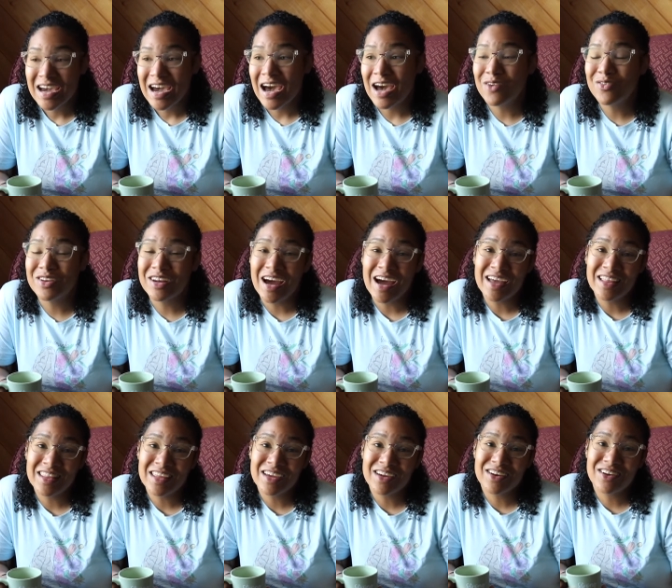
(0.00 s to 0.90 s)
I would
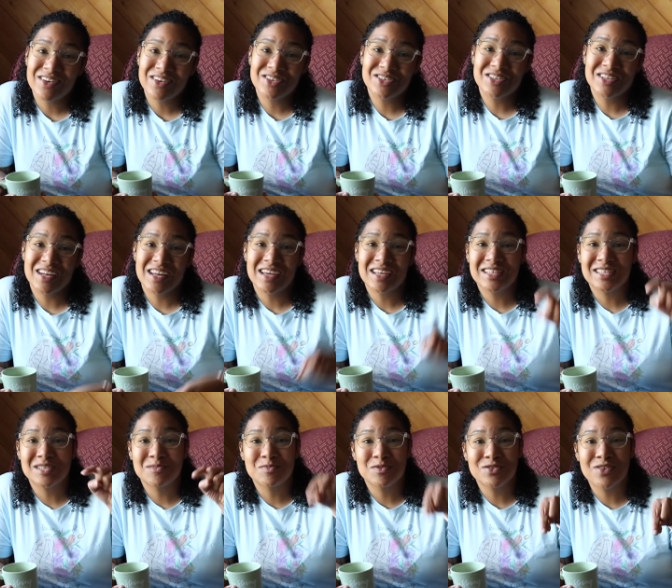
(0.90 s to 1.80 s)
highly encourage you to hit
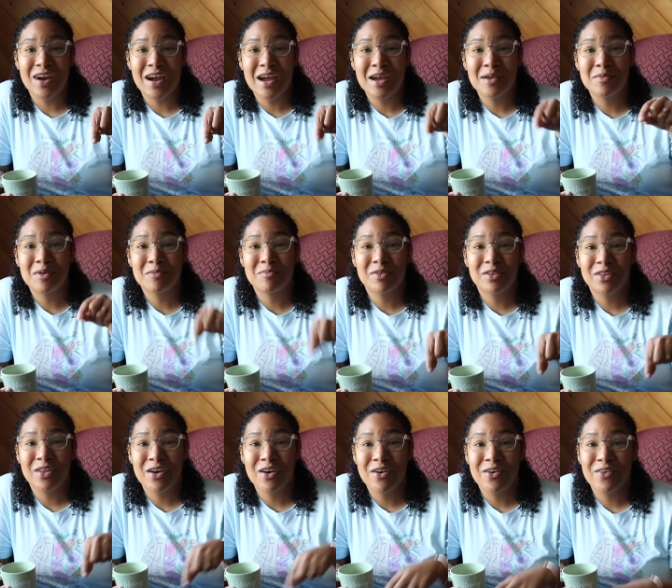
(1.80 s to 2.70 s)
subscribe
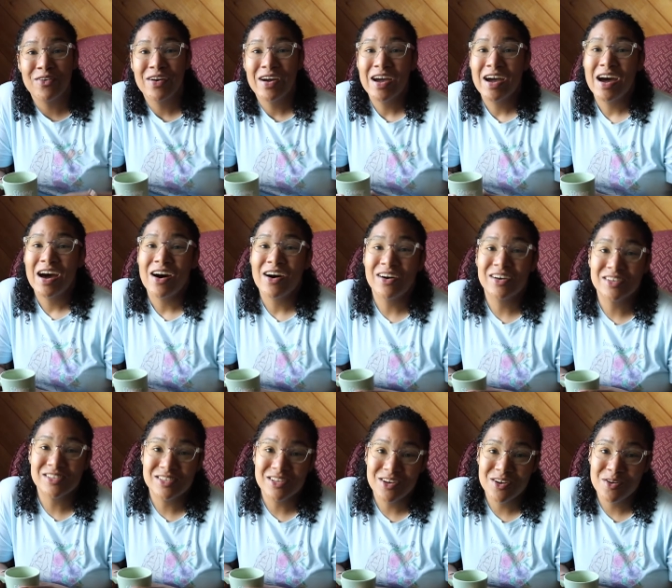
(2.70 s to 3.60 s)
below.
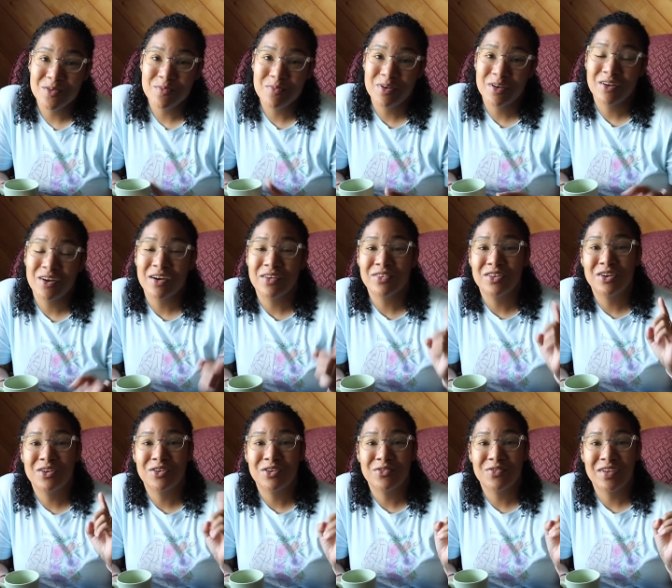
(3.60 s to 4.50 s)
Also put on the
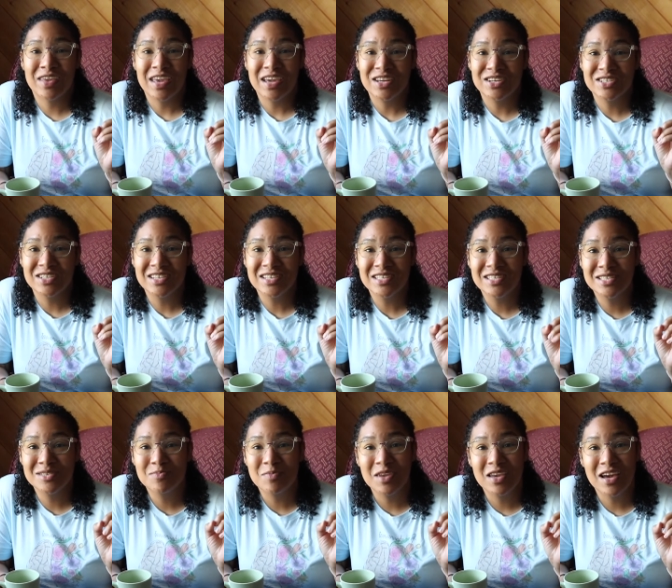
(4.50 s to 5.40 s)
notifications
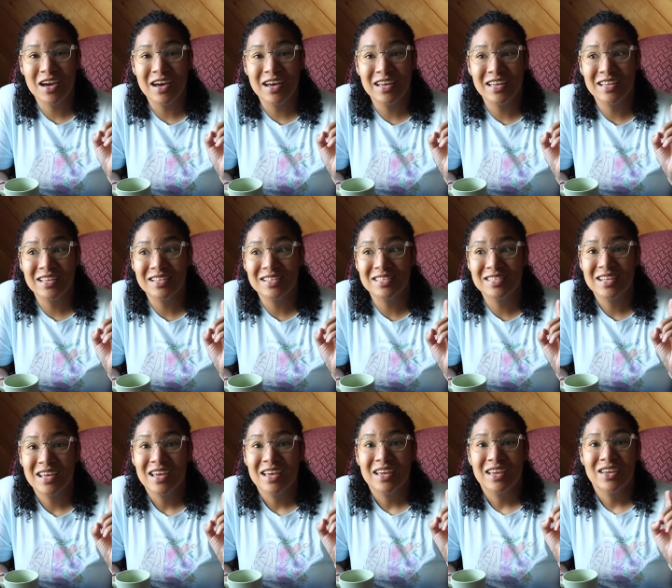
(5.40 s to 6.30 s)
because
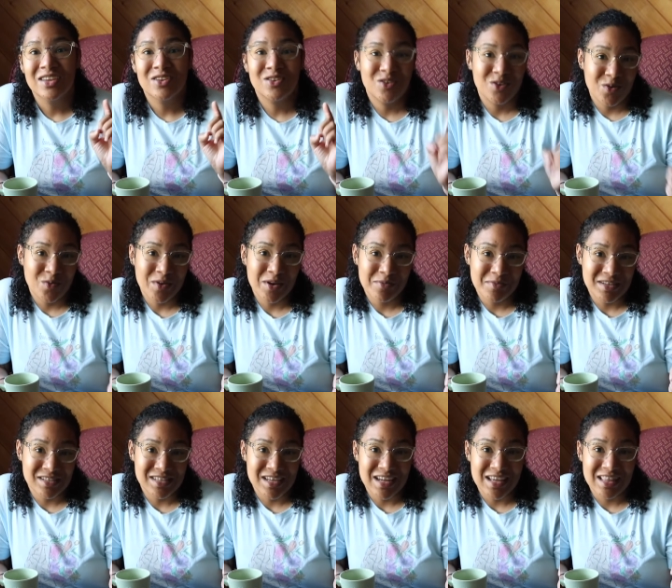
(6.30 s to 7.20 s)
you don't want to
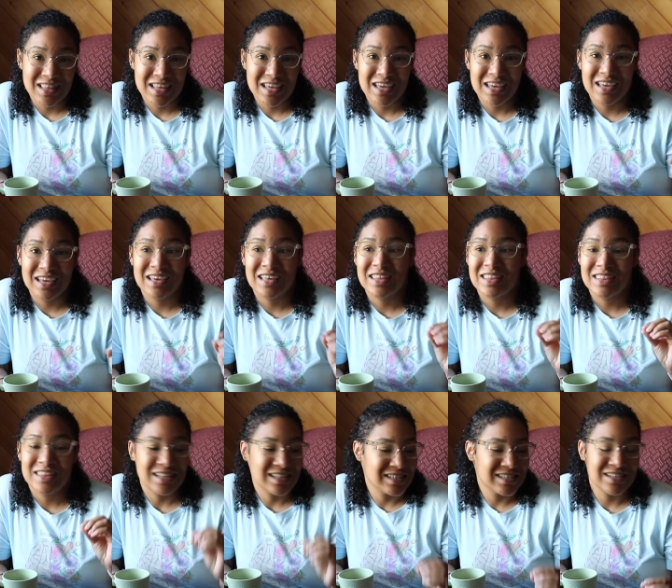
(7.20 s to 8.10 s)
miss anything.
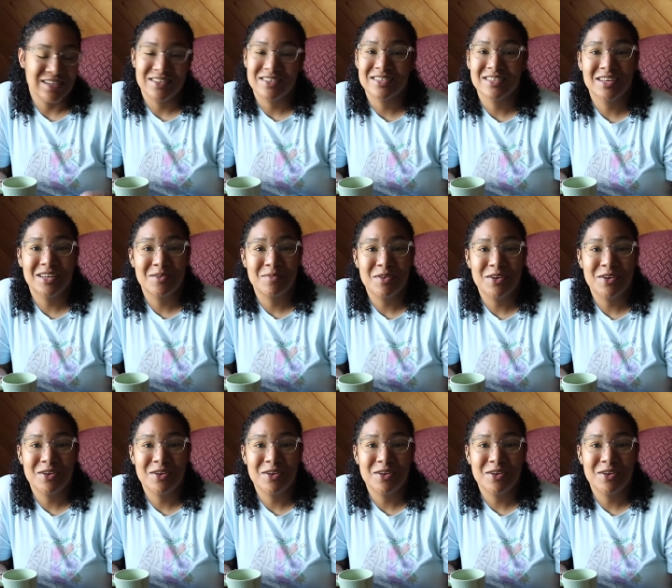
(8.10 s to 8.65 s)
This year is going to be